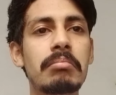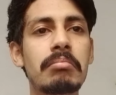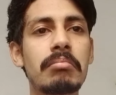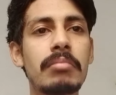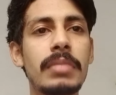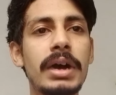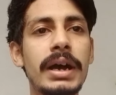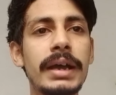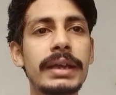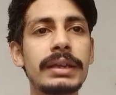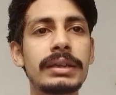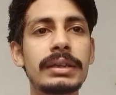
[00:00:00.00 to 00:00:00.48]

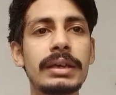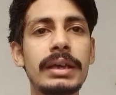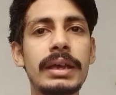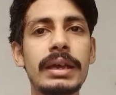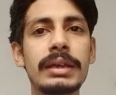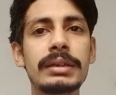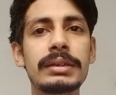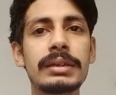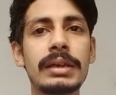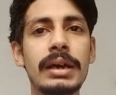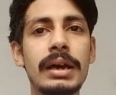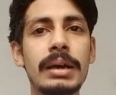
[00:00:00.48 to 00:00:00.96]
might
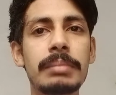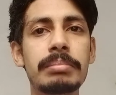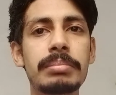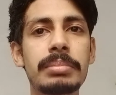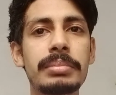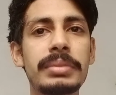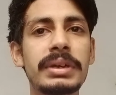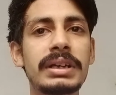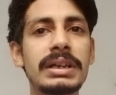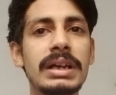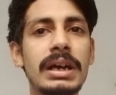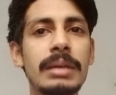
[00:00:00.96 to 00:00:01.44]
end
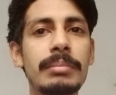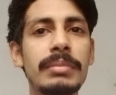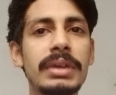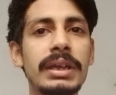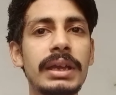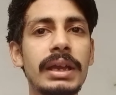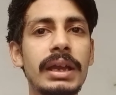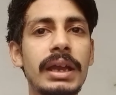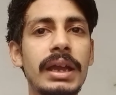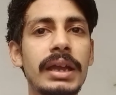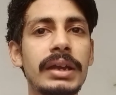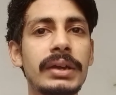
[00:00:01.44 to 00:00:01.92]
up
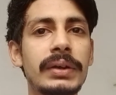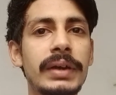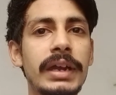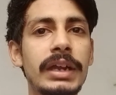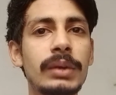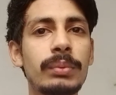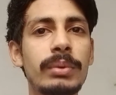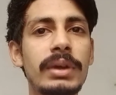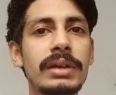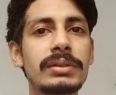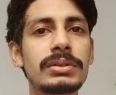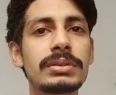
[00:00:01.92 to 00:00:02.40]
becoming a
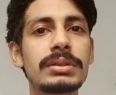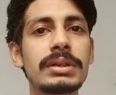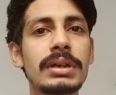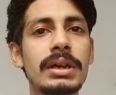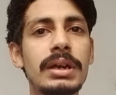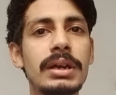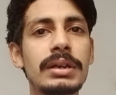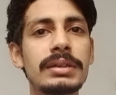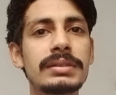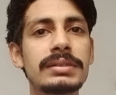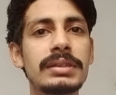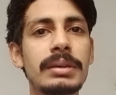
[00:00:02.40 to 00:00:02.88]
great way to
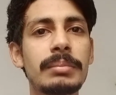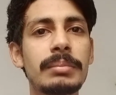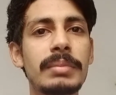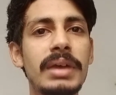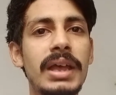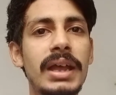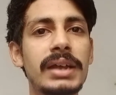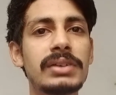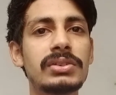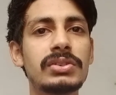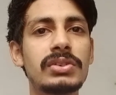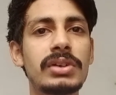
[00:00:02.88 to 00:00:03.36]
earn some
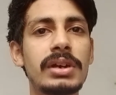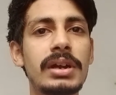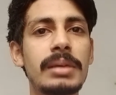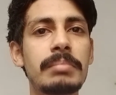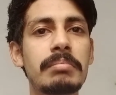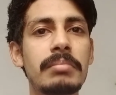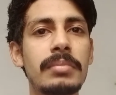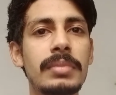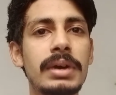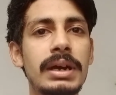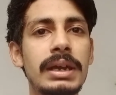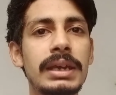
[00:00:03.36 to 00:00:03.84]
extra
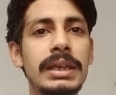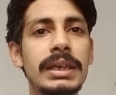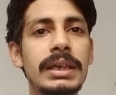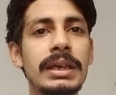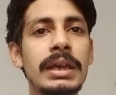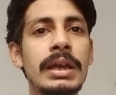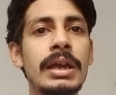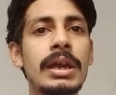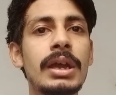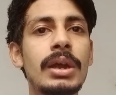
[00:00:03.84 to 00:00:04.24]
money.